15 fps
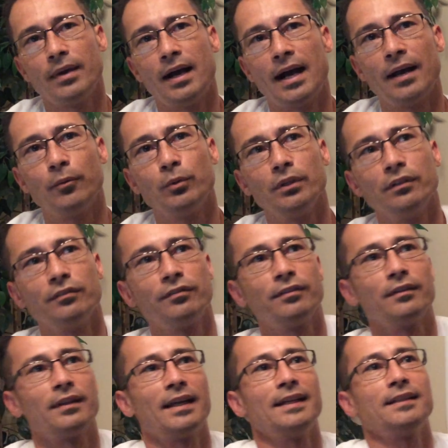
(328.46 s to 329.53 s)
I would have
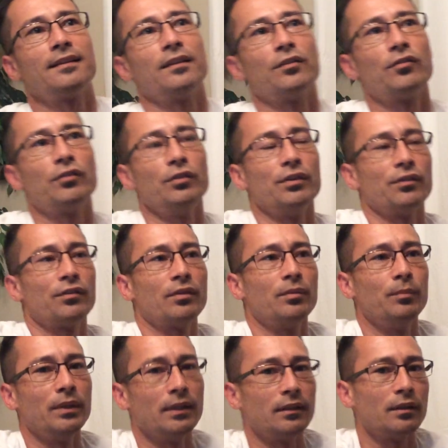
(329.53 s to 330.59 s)
liked the students to
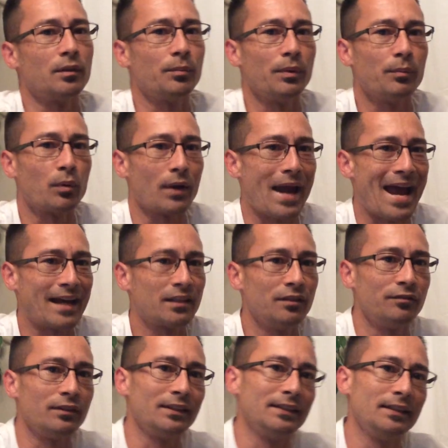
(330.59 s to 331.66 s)
be a little bit more
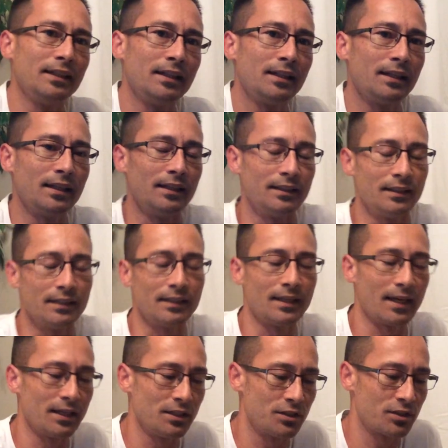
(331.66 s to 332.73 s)
actively
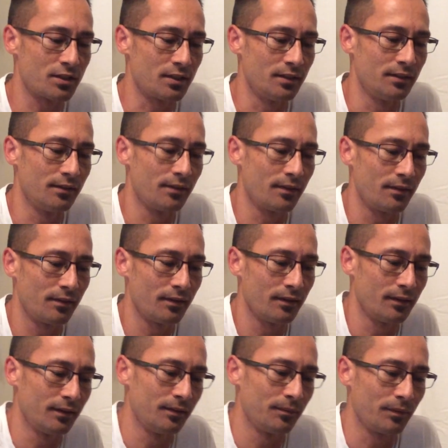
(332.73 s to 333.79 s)
engaged in
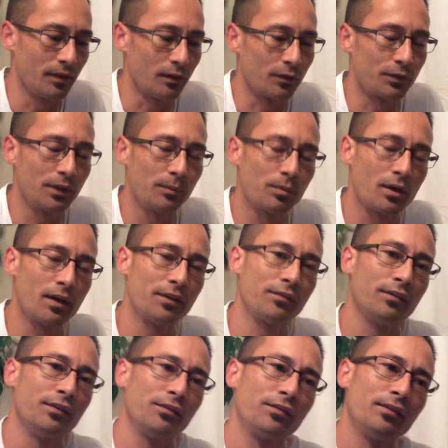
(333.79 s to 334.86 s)
the learning
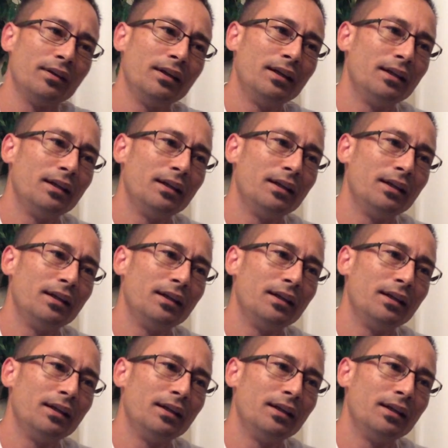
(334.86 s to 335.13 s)
process.